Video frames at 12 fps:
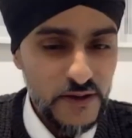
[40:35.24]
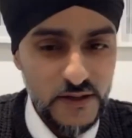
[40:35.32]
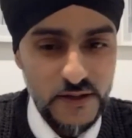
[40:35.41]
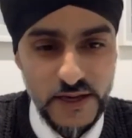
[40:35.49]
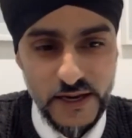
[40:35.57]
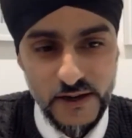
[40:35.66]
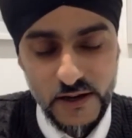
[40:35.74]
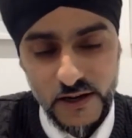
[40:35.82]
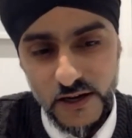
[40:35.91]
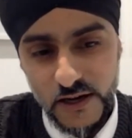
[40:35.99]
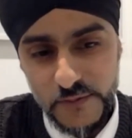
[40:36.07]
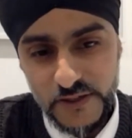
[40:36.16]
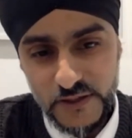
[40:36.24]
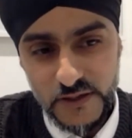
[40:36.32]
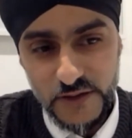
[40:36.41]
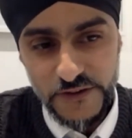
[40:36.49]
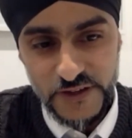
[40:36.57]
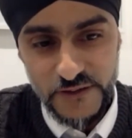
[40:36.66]
Yeah, I mean,
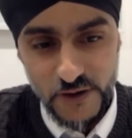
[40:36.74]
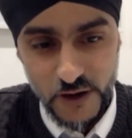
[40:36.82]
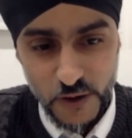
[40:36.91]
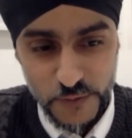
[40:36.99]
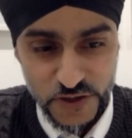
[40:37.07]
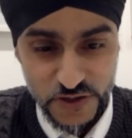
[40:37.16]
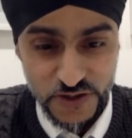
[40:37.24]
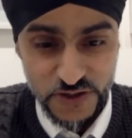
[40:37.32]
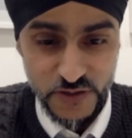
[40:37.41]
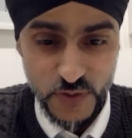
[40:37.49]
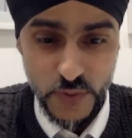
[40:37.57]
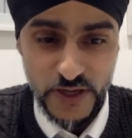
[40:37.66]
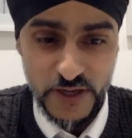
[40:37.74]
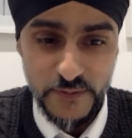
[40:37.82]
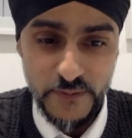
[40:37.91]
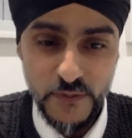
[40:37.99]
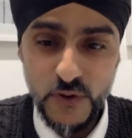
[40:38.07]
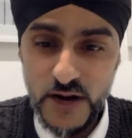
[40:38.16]
I think there are opportunities where we can
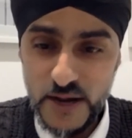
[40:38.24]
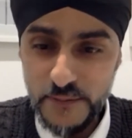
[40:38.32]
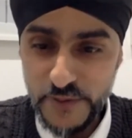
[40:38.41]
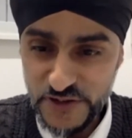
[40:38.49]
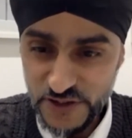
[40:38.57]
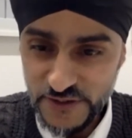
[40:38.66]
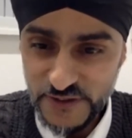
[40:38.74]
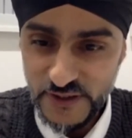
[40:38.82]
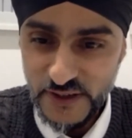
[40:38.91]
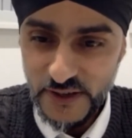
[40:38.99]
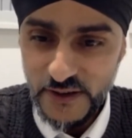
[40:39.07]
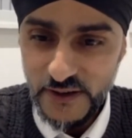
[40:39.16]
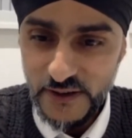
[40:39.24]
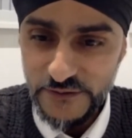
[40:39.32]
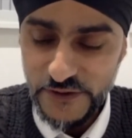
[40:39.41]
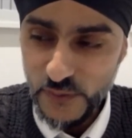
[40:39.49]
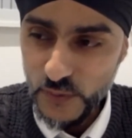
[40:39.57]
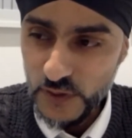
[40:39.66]
be more ambitious, and I
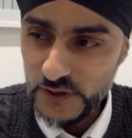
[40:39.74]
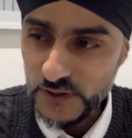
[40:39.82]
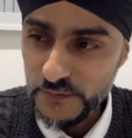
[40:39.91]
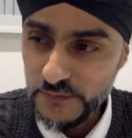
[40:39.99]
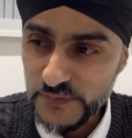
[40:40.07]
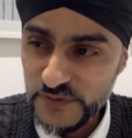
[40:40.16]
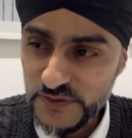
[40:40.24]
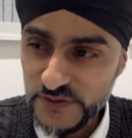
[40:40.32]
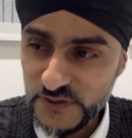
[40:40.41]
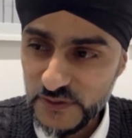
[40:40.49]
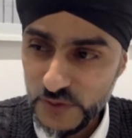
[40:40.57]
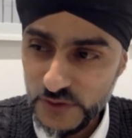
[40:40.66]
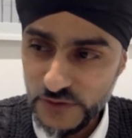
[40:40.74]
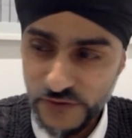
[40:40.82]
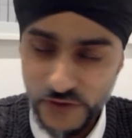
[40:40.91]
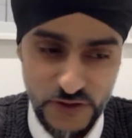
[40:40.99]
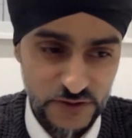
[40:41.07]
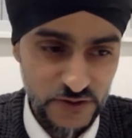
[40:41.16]
think what the
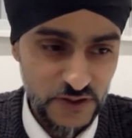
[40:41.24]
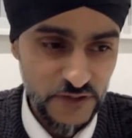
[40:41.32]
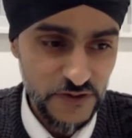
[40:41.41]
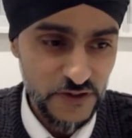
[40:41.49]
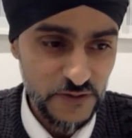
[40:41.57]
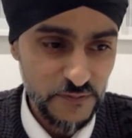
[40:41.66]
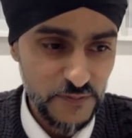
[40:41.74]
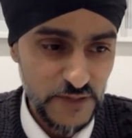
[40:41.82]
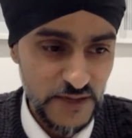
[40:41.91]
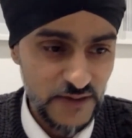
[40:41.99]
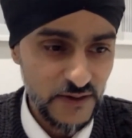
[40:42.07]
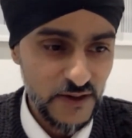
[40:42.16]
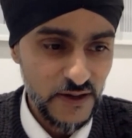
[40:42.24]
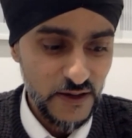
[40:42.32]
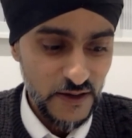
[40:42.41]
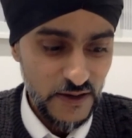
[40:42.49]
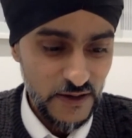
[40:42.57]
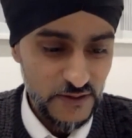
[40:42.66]
future city vision plan
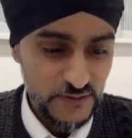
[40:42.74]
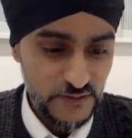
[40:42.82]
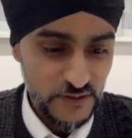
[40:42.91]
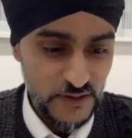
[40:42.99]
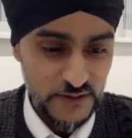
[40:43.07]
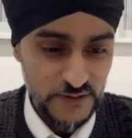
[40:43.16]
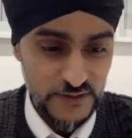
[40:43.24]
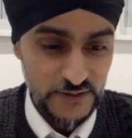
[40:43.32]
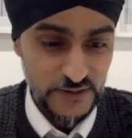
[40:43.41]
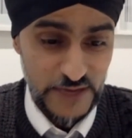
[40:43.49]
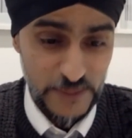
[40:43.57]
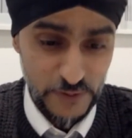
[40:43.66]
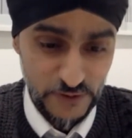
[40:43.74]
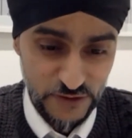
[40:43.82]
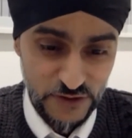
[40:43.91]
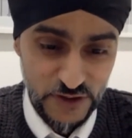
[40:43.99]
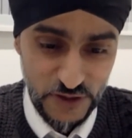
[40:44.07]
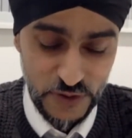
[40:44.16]
has enabled us to
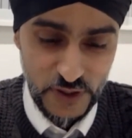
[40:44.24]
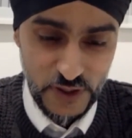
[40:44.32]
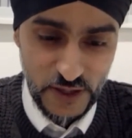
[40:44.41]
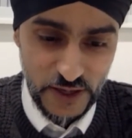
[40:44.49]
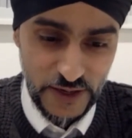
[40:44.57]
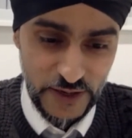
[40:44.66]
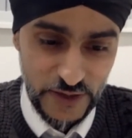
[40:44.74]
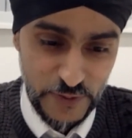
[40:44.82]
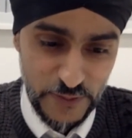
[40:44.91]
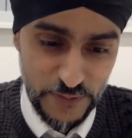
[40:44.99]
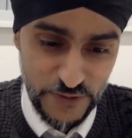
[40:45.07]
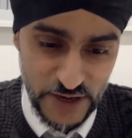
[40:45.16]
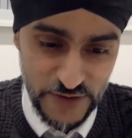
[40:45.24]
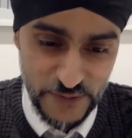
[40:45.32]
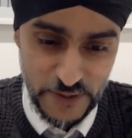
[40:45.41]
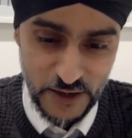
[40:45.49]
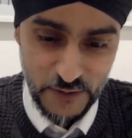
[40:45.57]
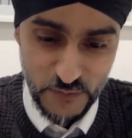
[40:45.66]
do is be brave
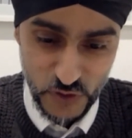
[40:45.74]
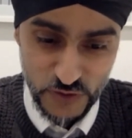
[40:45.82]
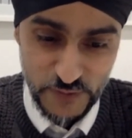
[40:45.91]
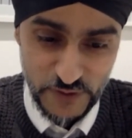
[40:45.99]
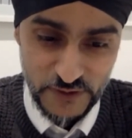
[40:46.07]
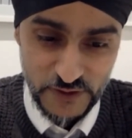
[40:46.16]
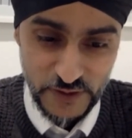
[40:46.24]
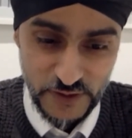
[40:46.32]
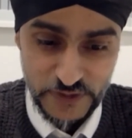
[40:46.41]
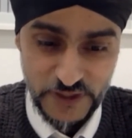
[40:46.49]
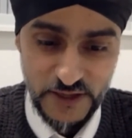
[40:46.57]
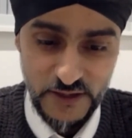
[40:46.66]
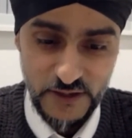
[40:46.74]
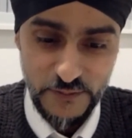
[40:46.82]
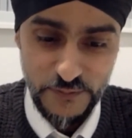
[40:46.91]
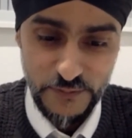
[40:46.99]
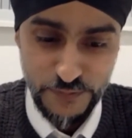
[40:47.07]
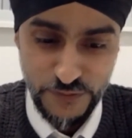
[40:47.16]
about movement, in
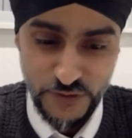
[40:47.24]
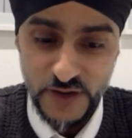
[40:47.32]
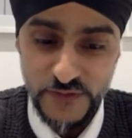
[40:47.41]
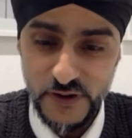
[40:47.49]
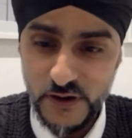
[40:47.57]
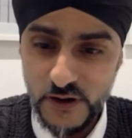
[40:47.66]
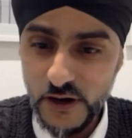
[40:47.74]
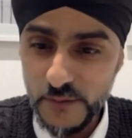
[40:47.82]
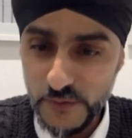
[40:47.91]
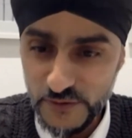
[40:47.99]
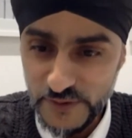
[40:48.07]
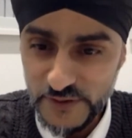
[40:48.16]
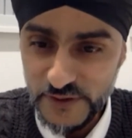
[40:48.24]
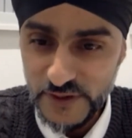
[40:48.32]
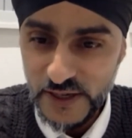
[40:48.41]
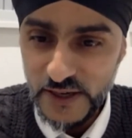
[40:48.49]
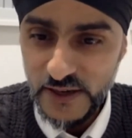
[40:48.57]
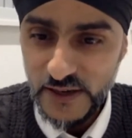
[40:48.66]
particular private car movement,
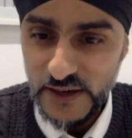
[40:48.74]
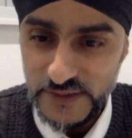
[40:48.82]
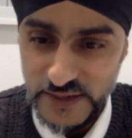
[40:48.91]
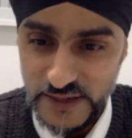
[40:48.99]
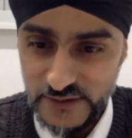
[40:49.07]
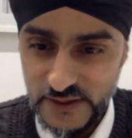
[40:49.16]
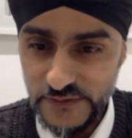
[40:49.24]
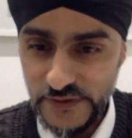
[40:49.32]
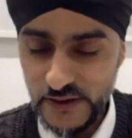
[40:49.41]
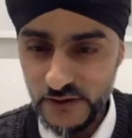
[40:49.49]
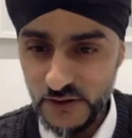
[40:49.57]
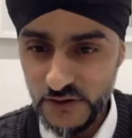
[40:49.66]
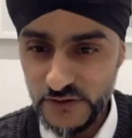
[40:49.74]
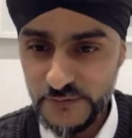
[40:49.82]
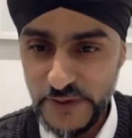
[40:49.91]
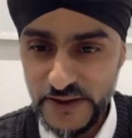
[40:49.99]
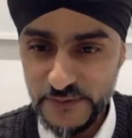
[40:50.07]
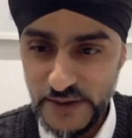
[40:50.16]
and that's giving a lot of
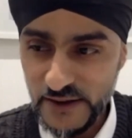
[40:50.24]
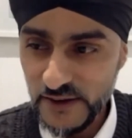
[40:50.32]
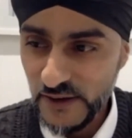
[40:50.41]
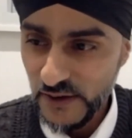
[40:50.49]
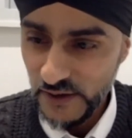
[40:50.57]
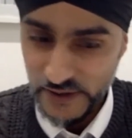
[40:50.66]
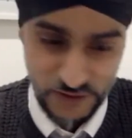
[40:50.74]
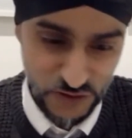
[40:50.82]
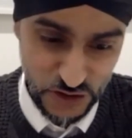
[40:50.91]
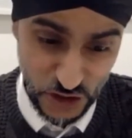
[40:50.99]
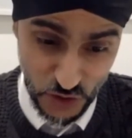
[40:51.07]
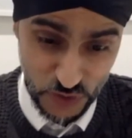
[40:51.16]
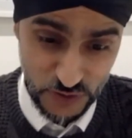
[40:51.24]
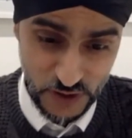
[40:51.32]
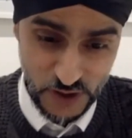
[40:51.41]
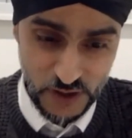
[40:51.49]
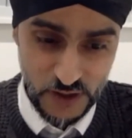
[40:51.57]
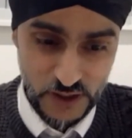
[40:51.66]
space back. It showed
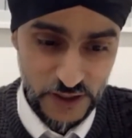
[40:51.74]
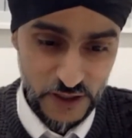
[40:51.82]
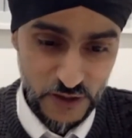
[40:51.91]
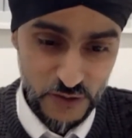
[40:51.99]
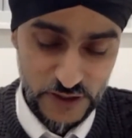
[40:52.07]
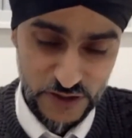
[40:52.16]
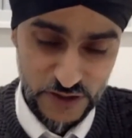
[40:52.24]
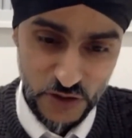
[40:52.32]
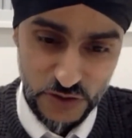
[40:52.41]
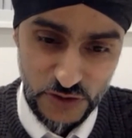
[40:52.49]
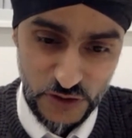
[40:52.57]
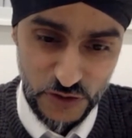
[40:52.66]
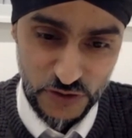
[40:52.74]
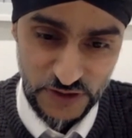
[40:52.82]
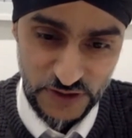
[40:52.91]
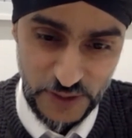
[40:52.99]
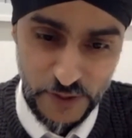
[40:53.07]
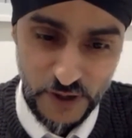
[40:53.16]
the new
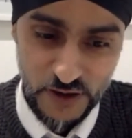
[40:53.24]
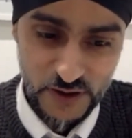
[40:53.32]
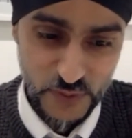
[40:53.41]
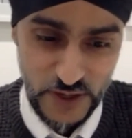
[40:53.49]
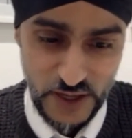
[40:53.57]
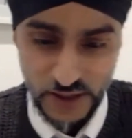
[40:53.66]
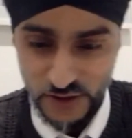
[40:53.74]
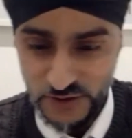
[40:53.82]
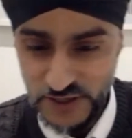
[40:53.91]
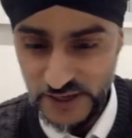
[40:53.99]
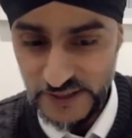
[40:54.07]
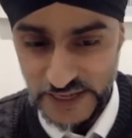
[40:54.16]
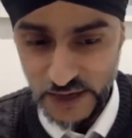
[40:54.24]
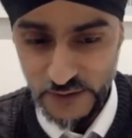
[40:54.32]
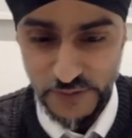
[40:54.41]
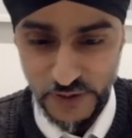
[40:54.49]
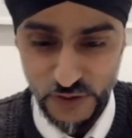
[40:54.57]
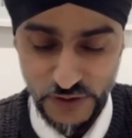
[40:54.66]
city park where you're taking down
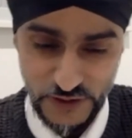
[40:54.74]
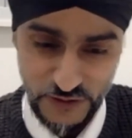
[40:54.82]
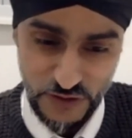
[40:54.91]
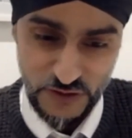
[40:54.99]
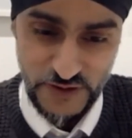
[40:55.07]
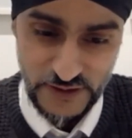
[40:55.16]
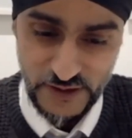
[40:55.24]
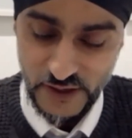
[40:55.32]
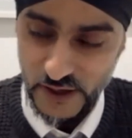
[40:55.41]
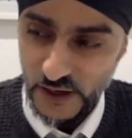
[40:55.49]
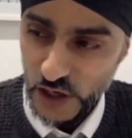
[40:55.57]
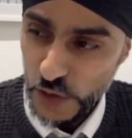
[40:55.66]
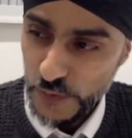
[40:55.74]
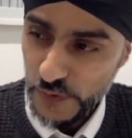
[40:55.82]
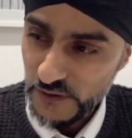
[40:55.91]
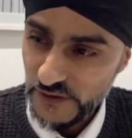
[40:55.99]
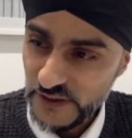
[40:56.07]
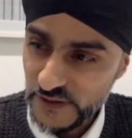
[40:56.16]
buildings to create open
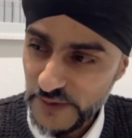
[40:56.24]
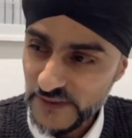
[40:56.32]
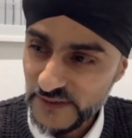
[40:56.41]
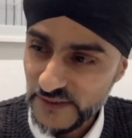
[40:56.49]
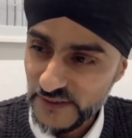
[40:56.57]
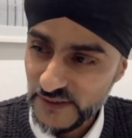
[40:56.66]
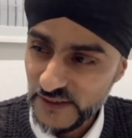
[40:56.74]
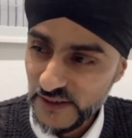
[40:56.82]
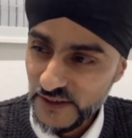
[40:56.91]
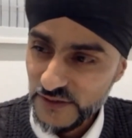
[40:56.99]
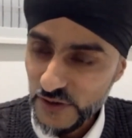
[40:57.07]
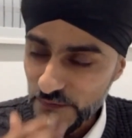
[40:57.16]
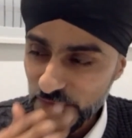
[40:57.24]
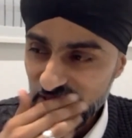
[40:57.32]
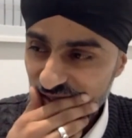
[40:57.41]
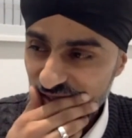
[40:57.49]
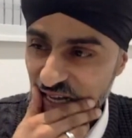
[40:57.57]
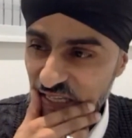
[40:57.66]
green spaces. So
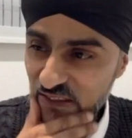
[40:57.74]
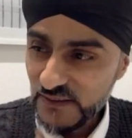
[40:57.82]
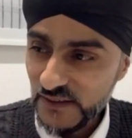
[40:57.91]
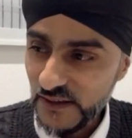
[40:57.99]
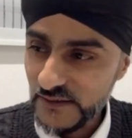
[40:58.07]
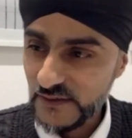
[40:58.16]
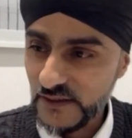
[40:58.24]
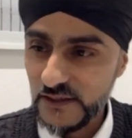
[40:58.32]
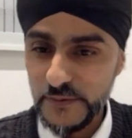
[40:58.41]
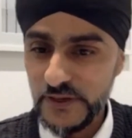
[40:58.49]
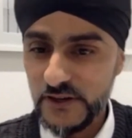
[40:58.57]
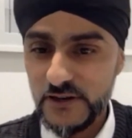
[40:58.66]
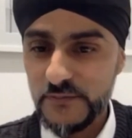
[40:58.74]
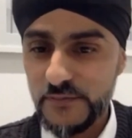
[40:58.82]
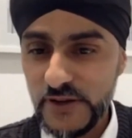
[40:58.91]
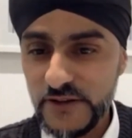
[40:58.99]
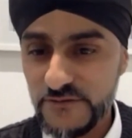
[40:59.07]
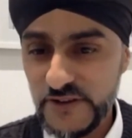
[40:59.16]
that is going to be a
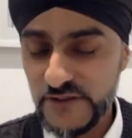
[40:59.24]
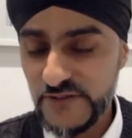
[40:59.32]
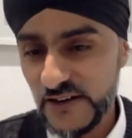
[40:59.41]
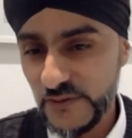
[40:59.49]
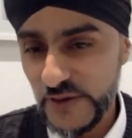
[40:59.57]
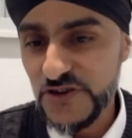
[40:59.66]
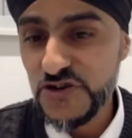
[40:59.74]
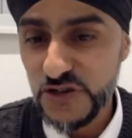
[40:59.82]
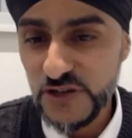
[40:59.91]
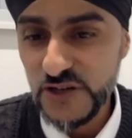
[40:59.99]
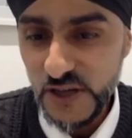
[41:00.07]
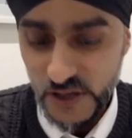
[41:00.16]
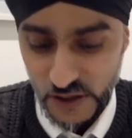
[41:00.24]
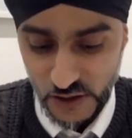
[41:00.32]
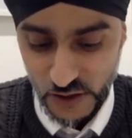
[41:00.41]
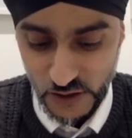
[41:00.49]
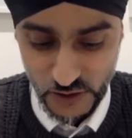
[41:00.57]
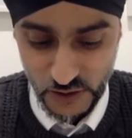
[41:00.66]
complete reevaluation
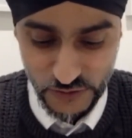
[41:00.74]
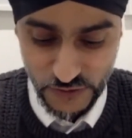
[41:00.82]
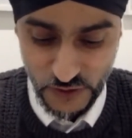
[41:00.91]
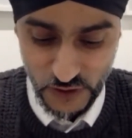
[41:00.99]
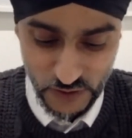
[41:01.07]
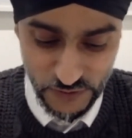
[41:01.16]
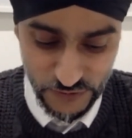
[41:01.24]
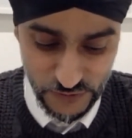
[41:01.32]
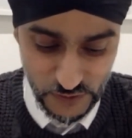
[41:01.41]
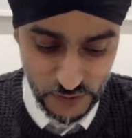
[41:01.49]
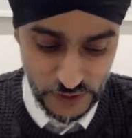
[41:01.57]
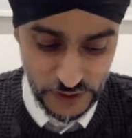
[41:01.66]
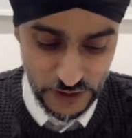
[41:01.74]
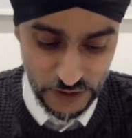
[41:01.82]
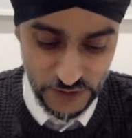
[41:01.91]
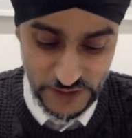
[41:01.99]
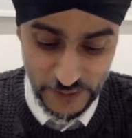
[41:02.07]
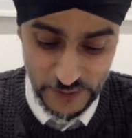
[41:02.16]
of
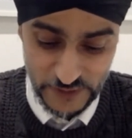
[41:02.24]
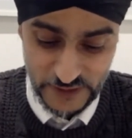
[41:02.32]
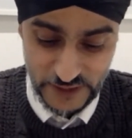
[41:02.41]
developments